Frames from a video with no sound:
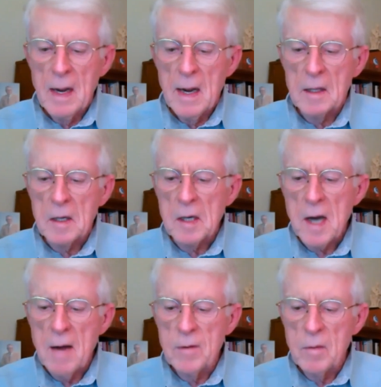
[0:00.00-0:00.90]
At the
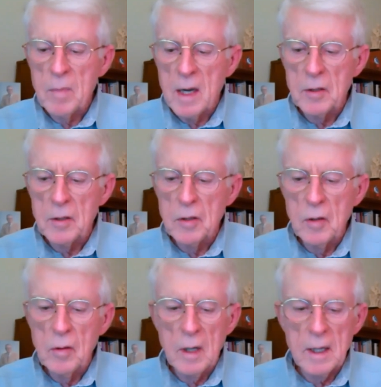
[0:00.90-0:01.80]
top of my
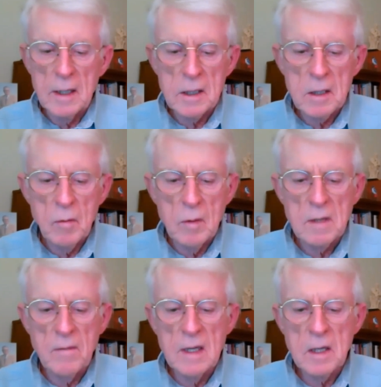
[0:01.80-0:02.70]
to-do list was a
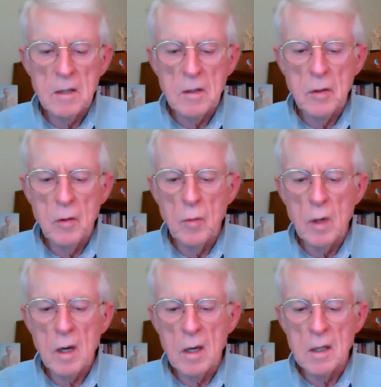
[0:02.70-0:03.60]
visit to
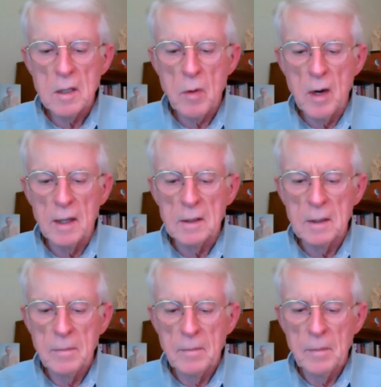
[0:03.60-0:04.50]
Wakulla Springs.
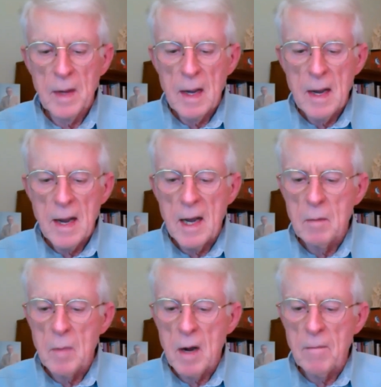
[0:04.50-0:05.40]
And
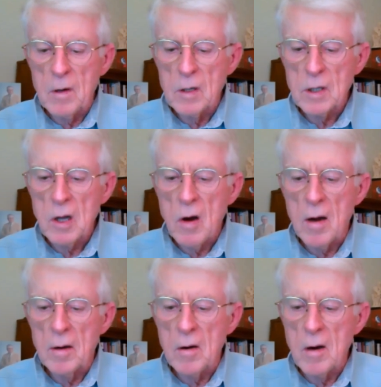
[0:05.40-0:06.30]
my first
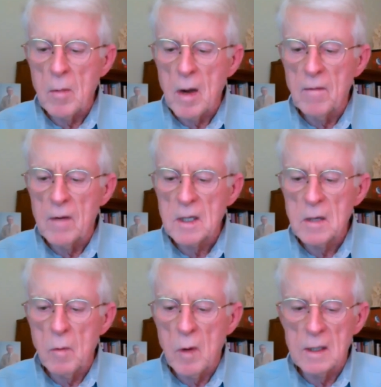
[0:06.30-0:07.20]
thought during my visit
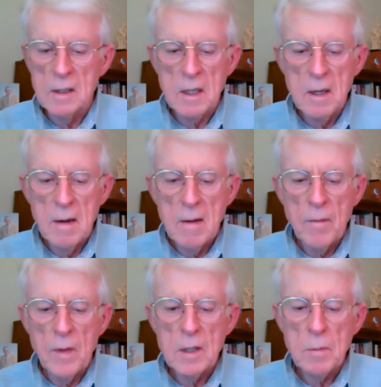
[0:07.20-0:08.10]
was,
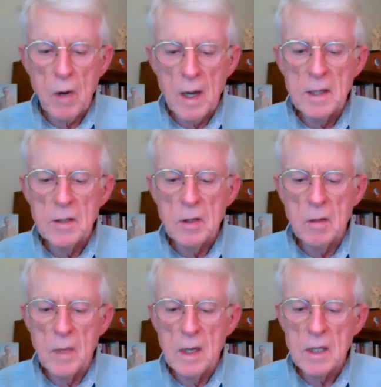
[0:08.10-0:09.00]
this place should
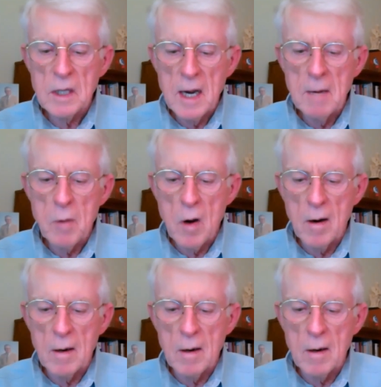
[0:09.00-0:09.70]
be a state park.